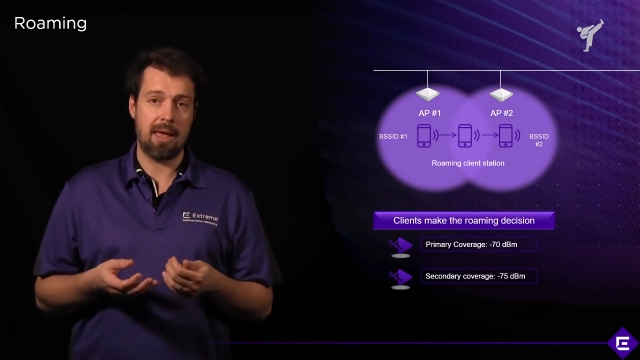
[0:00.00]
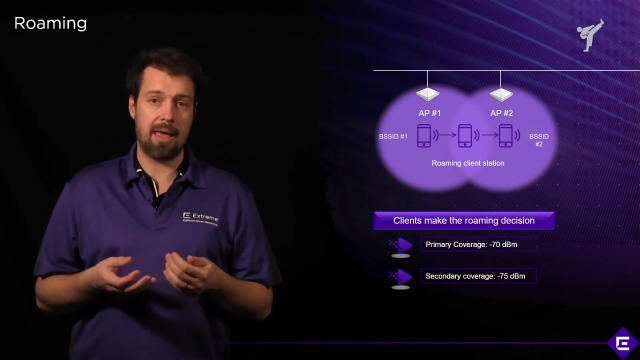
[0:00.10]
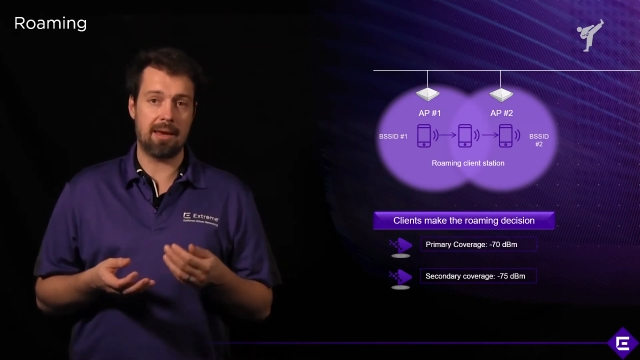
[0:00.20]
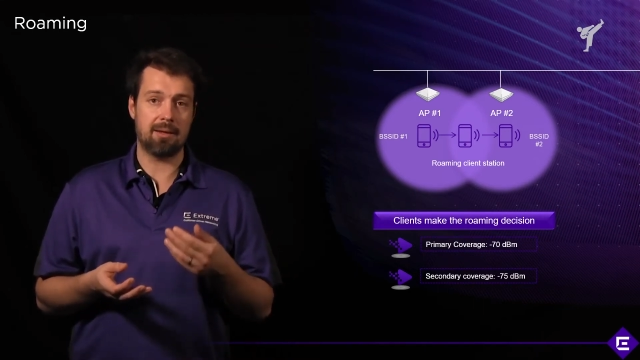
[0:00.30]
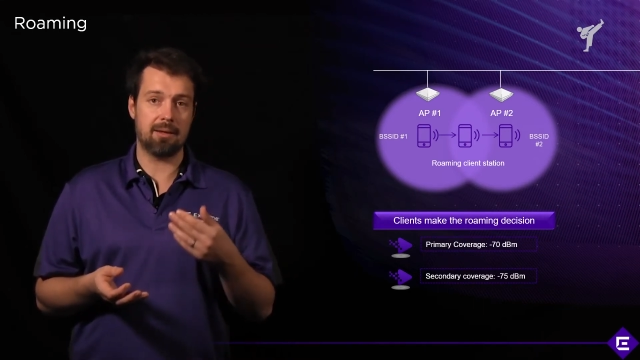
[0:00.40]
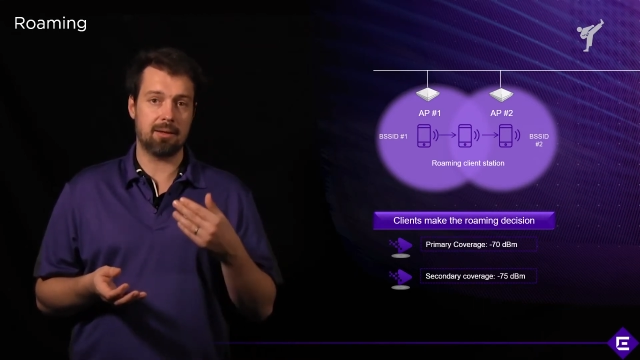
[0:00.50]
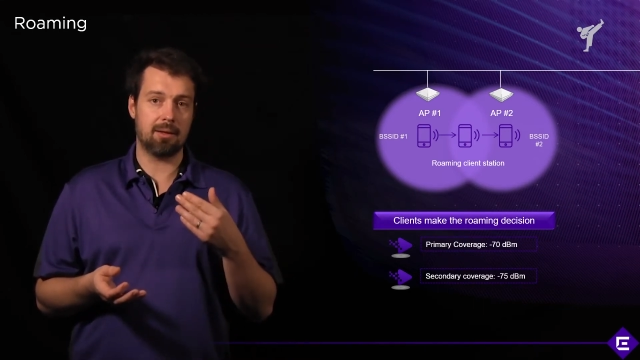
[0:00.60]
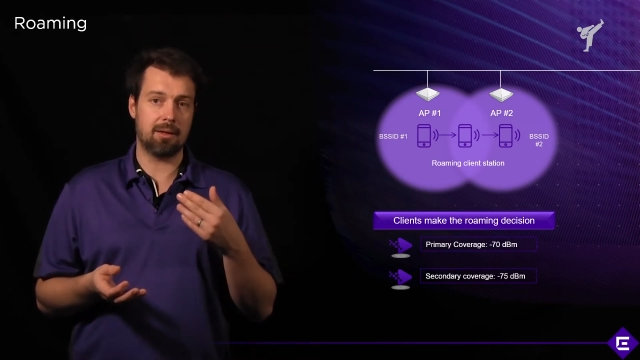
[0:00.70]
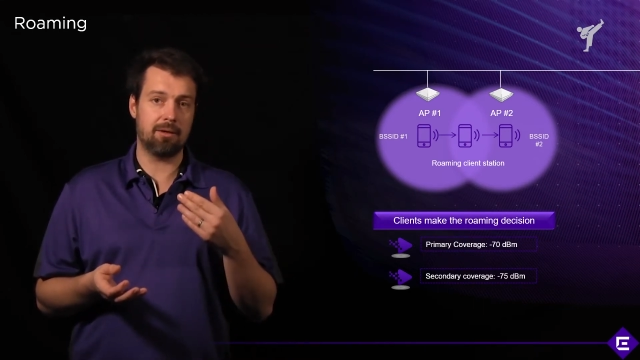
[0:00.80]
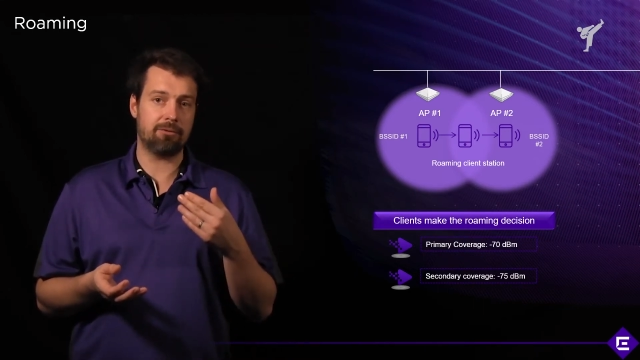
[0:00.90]
And
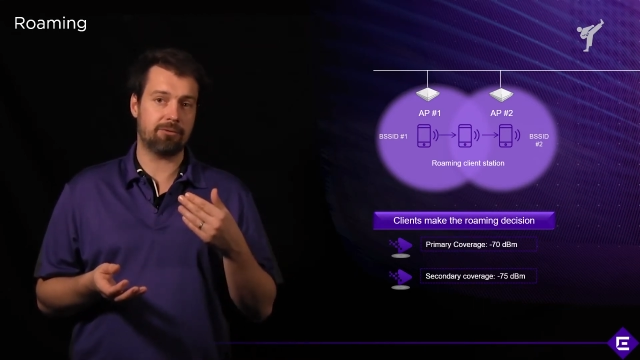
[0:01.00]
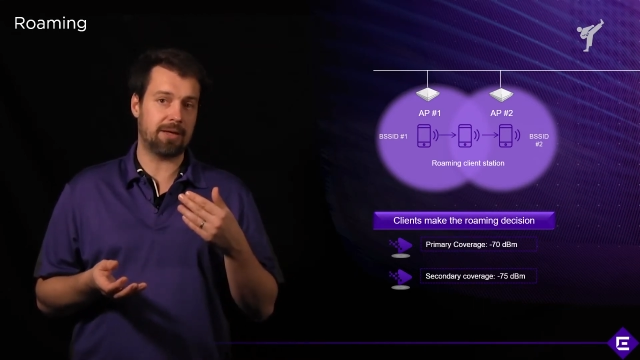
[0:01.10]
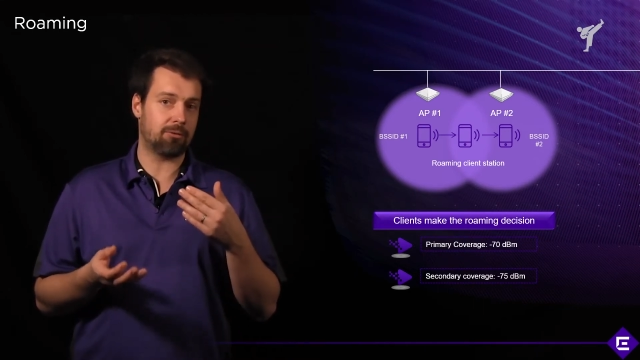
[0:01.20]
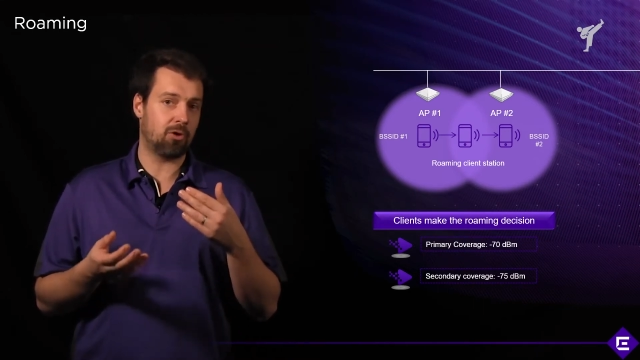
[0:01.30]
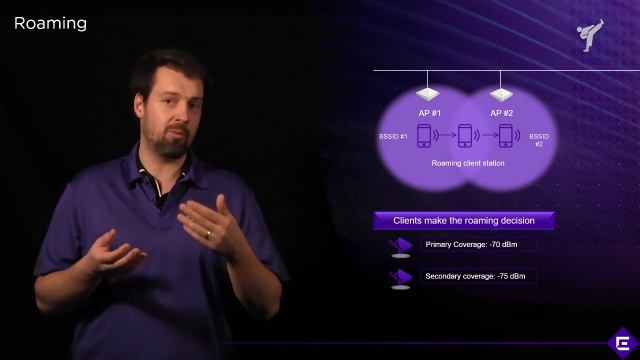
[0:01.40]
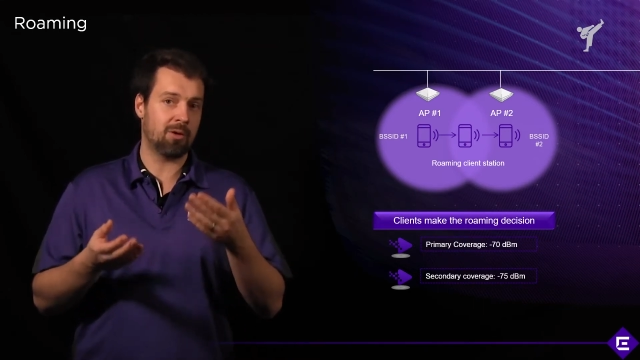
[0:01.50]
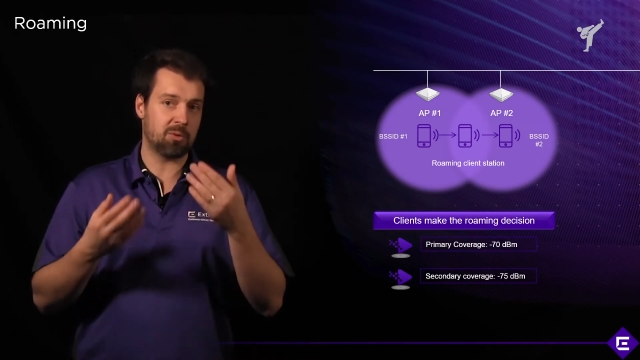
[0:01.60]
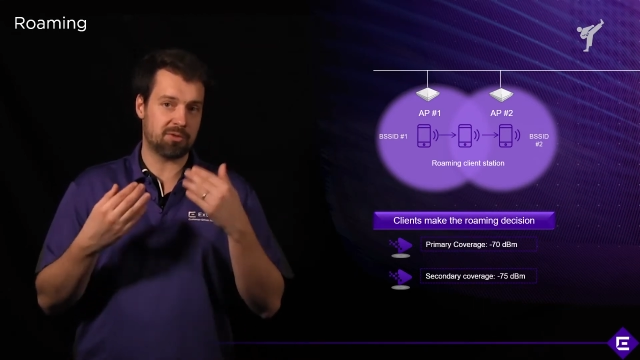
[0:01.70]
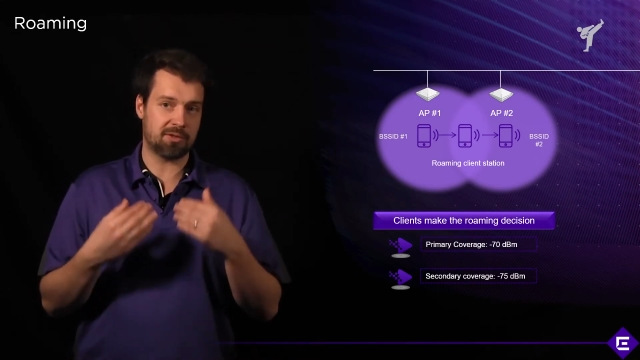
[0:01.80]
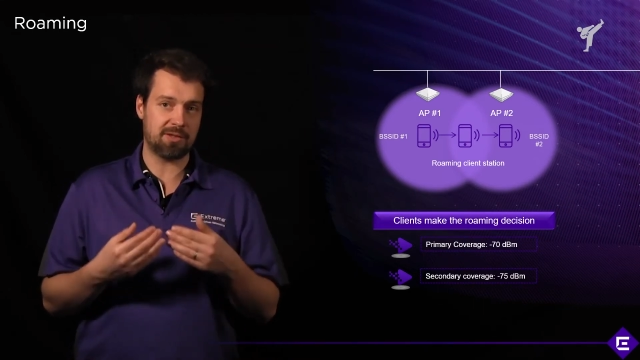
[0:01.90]
if that roaming
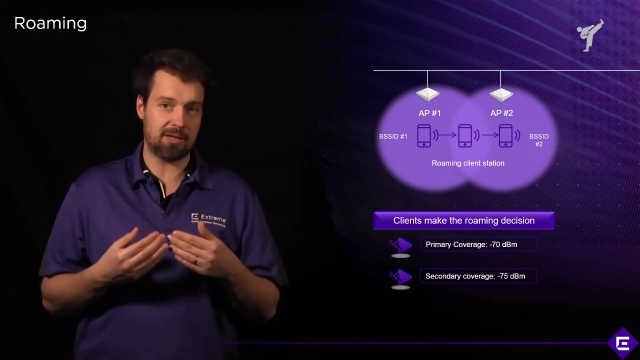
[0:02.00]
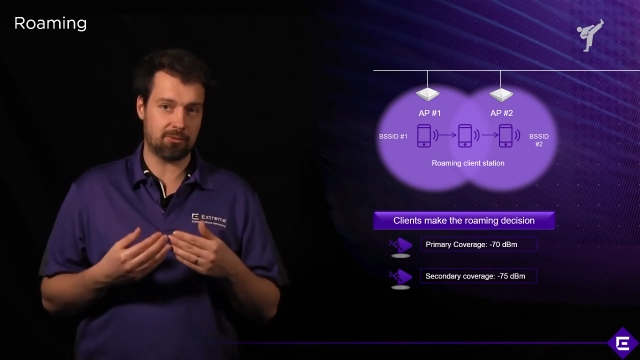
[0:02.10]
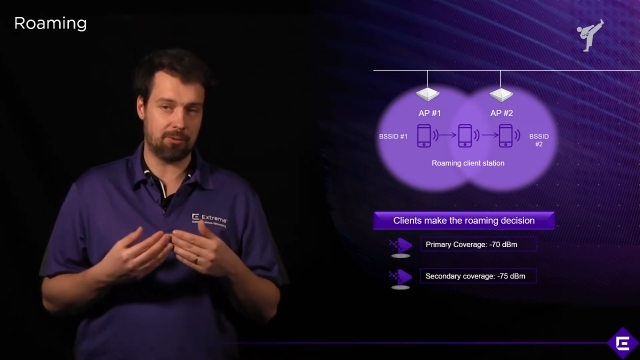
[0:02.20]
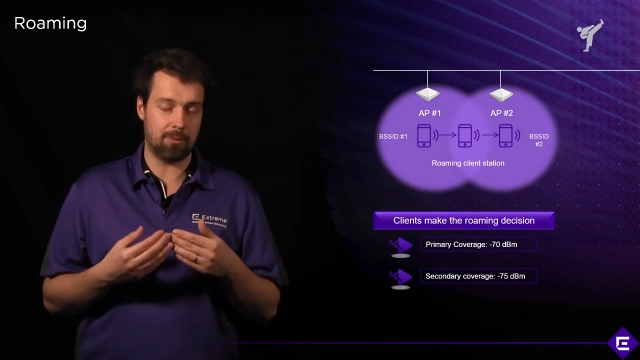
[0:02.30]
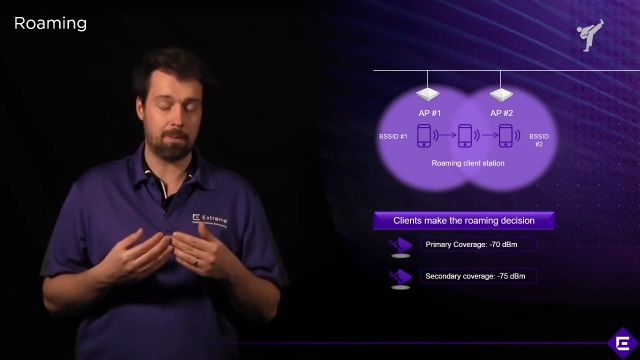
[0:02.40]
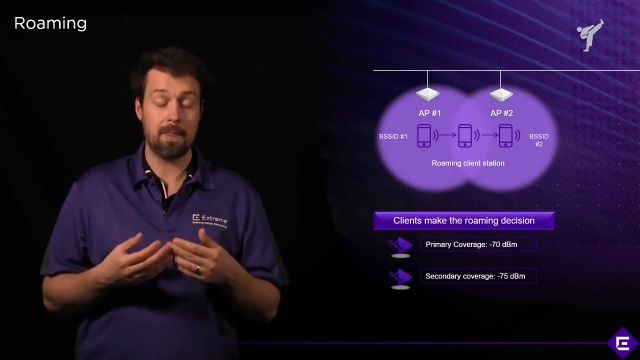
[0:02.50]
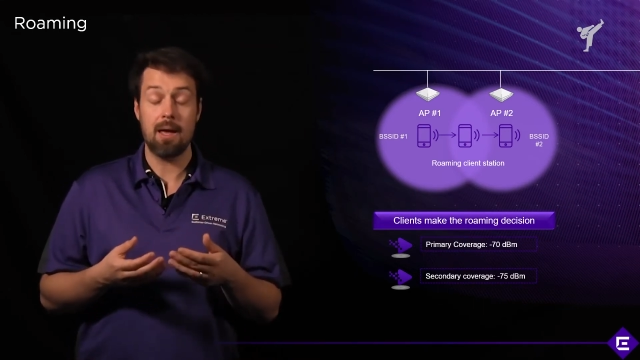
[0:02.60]
was successful,